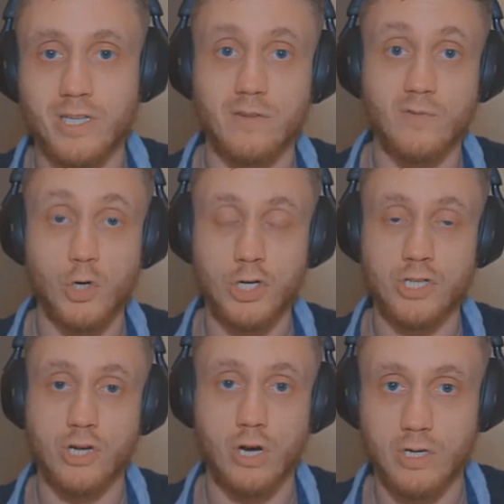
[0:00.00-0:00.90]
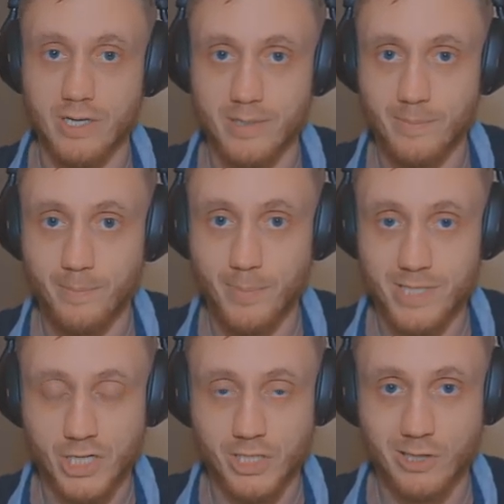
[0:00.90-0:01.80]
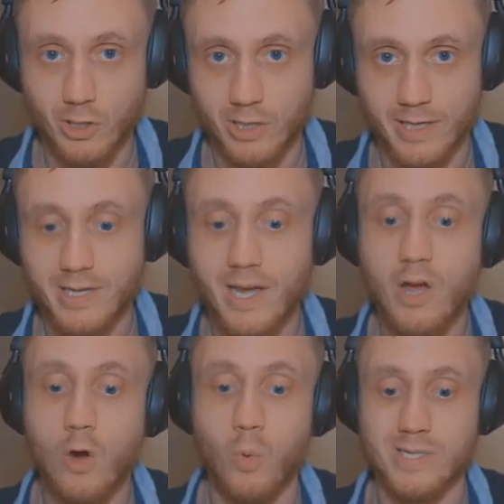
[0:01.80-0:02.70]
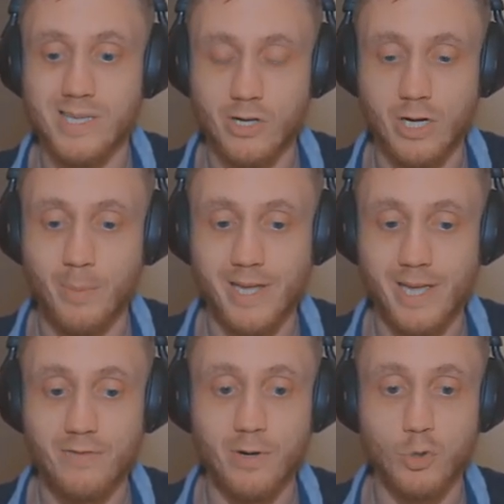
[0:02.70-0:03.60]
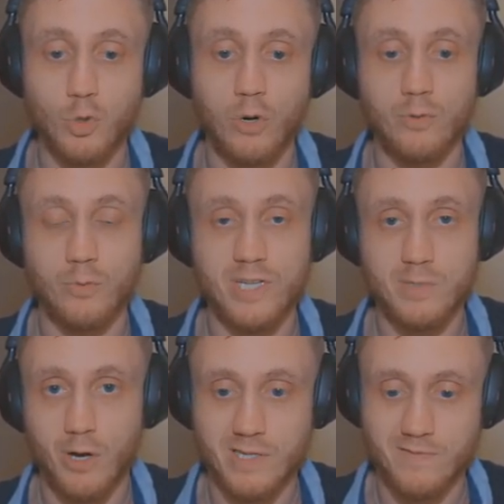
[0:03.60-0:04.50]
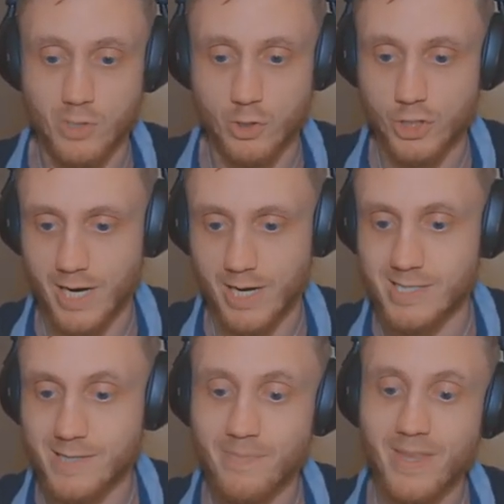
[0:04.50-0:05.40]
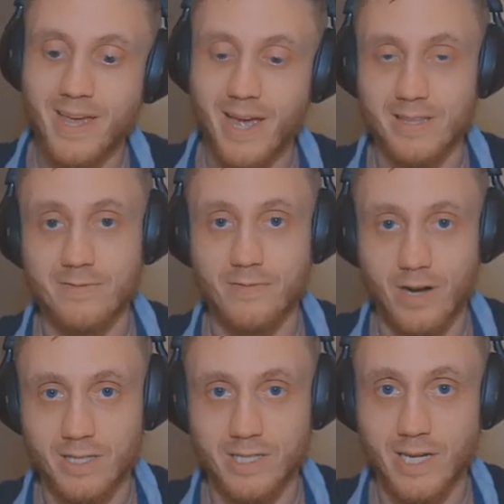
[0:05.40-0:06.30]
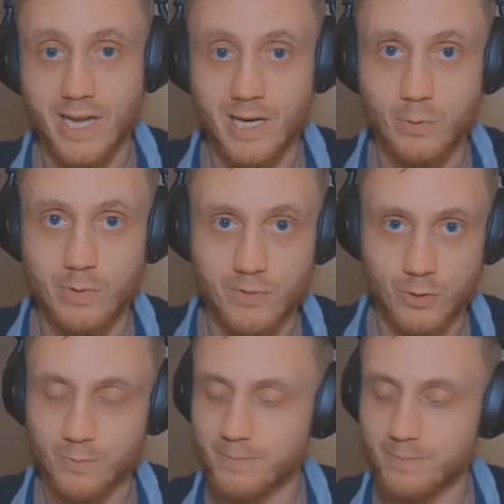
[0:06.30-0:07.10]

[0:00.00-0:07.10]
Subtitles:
conversions are going to potentially look like once they start coming in from your responsive search ads. And then finally, a review.